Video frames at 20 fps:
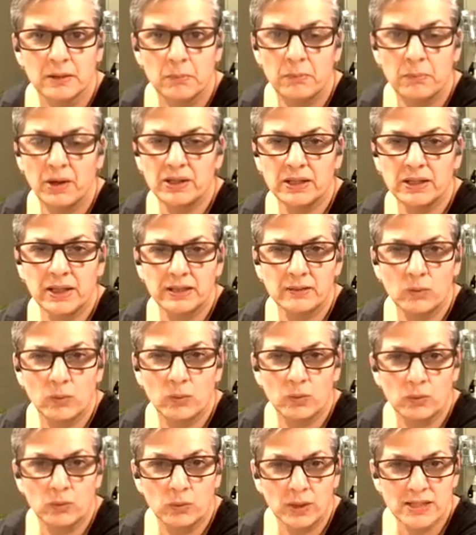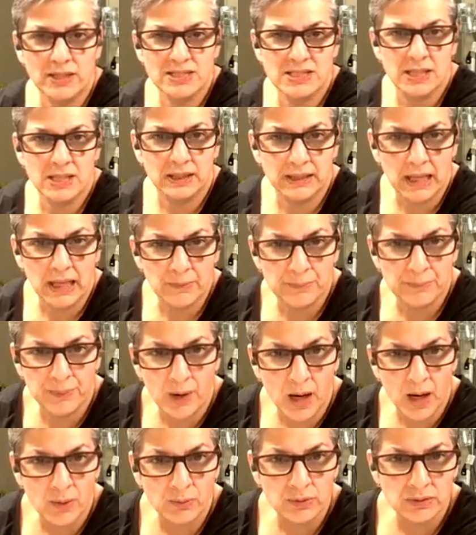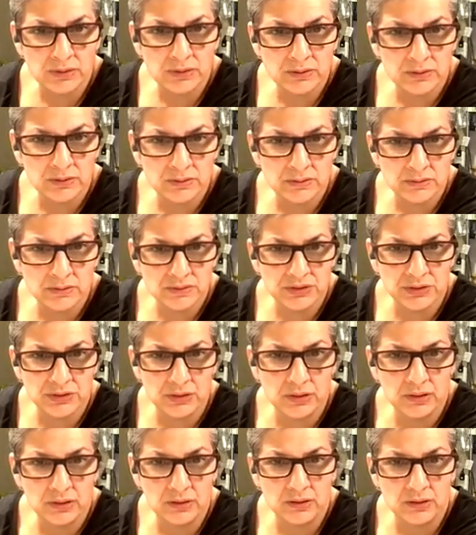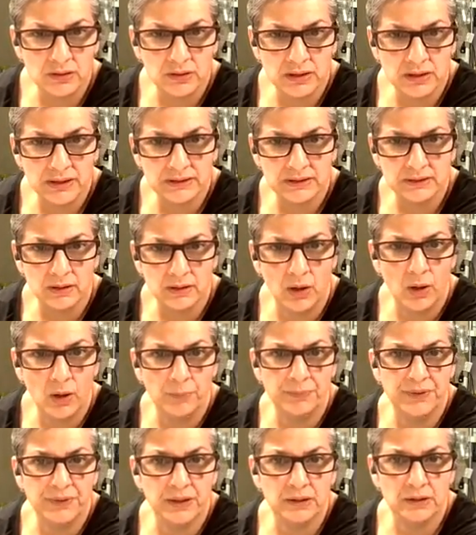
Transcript: But what is that? That brown circle is of